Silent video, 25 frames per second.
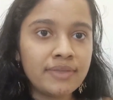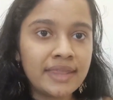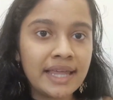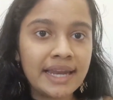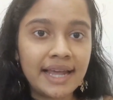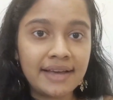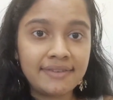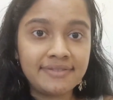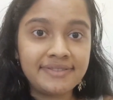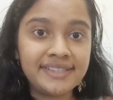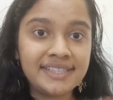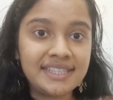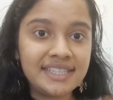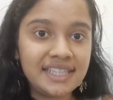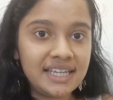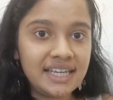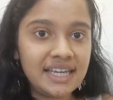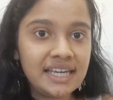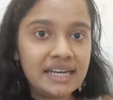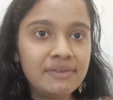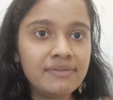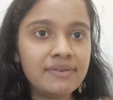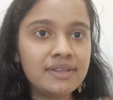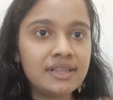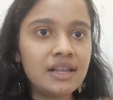that I've
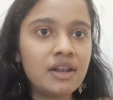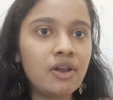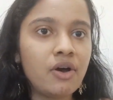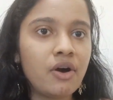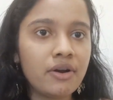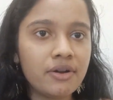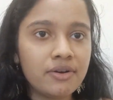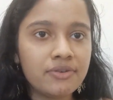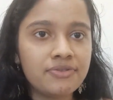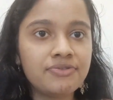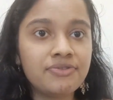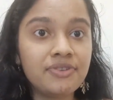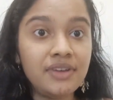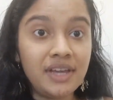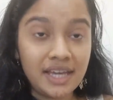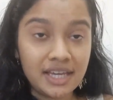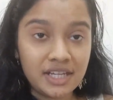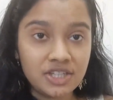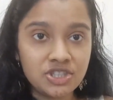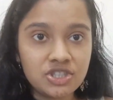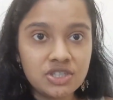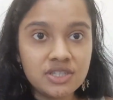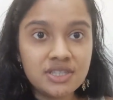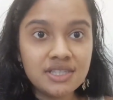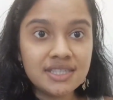seen with a lot of
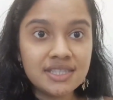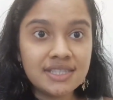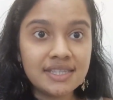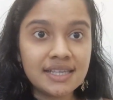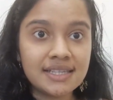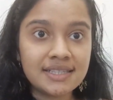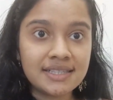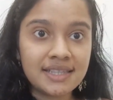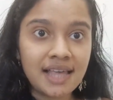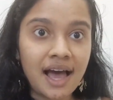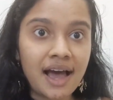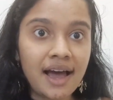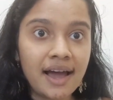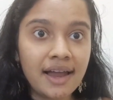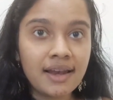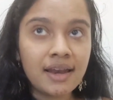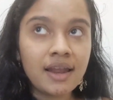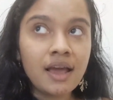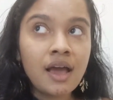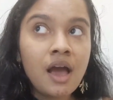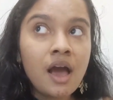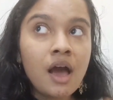agents is that